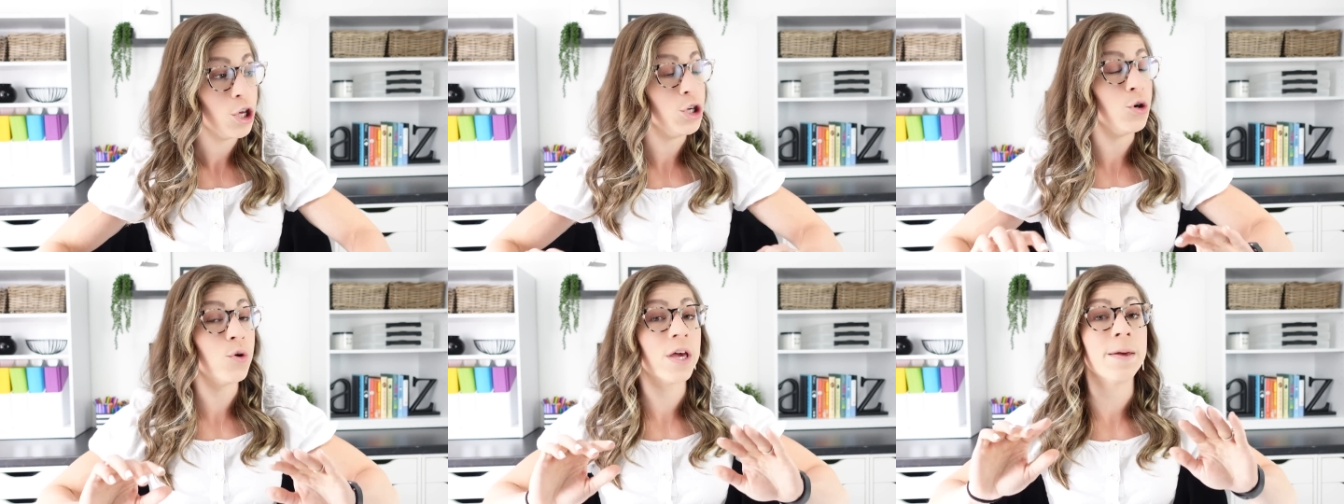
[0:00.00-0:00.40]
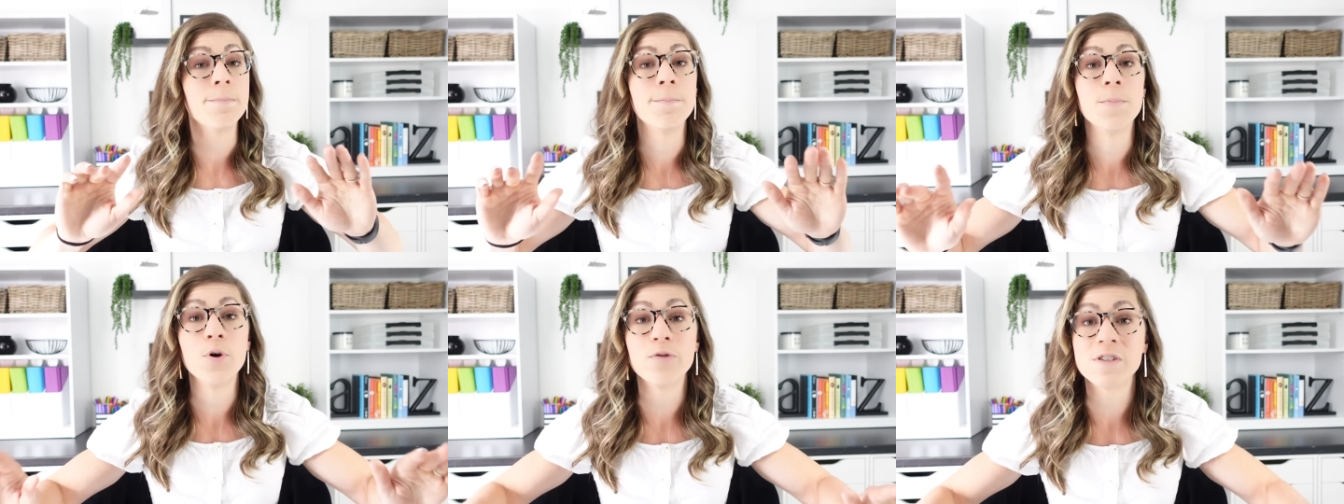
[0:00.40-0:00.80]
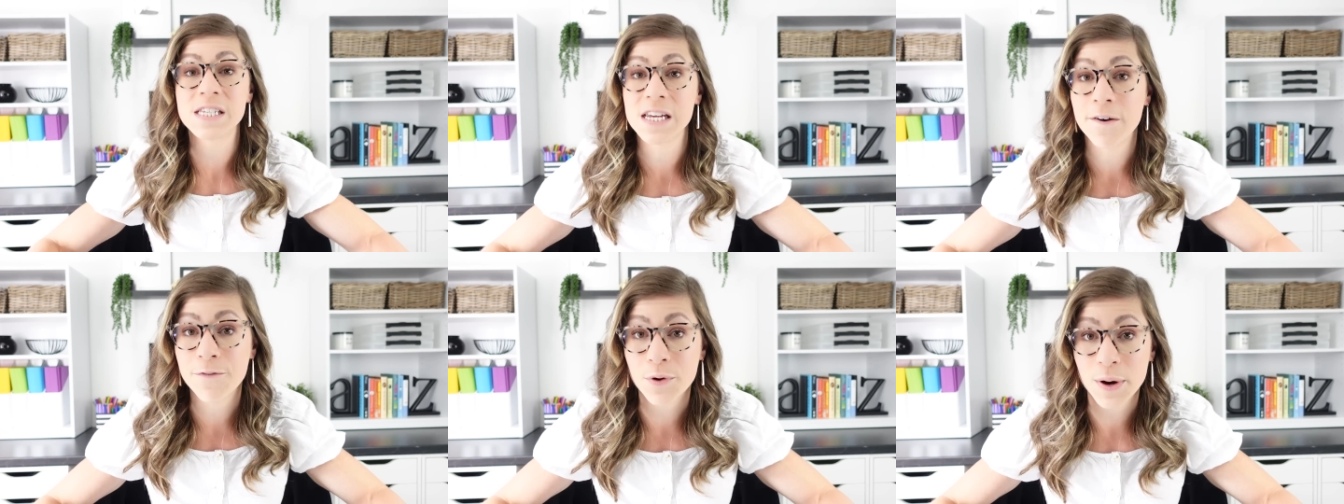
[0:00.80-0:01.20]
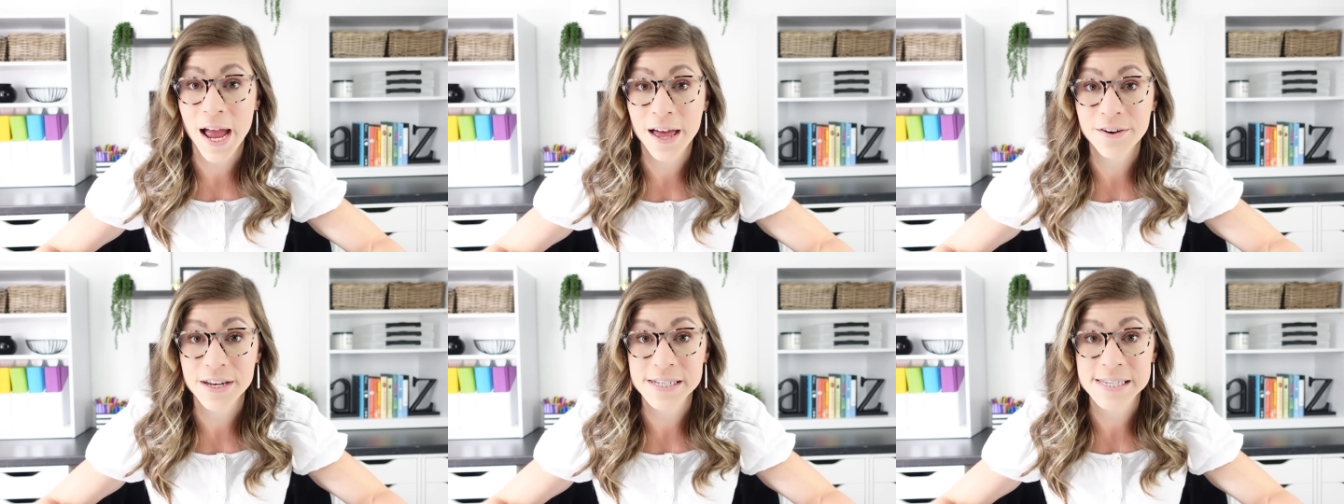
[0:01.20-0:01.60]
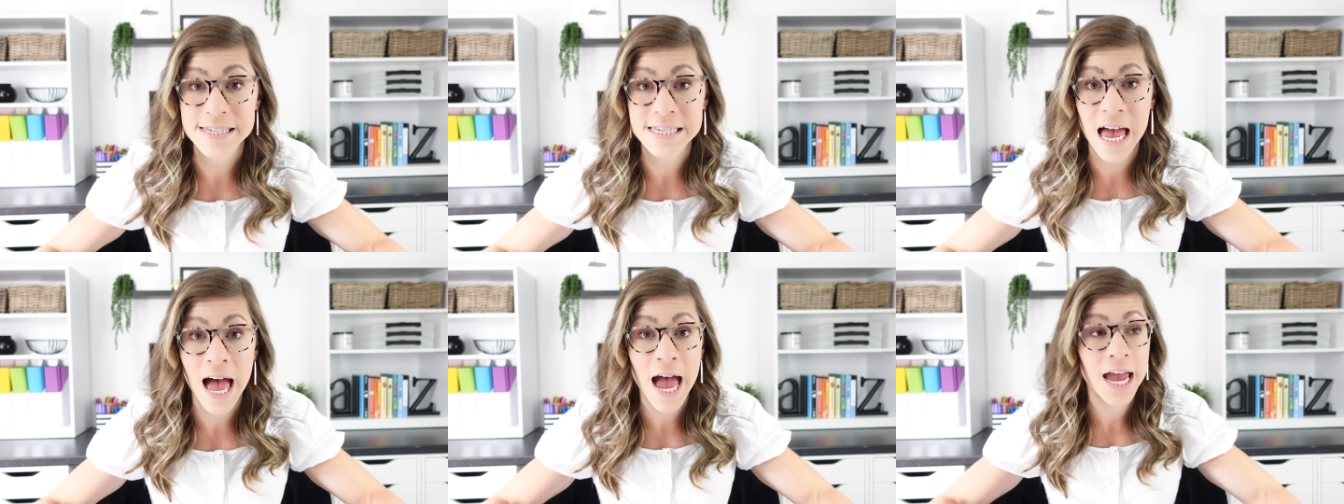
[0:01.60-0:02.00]
You can move stuff around
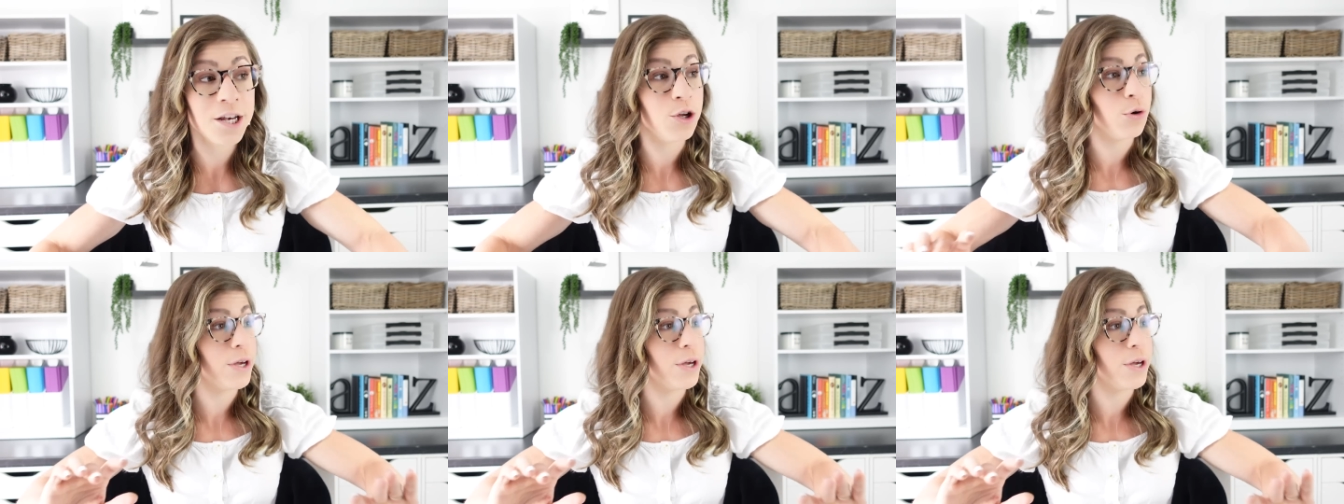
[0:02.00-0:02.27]
inside,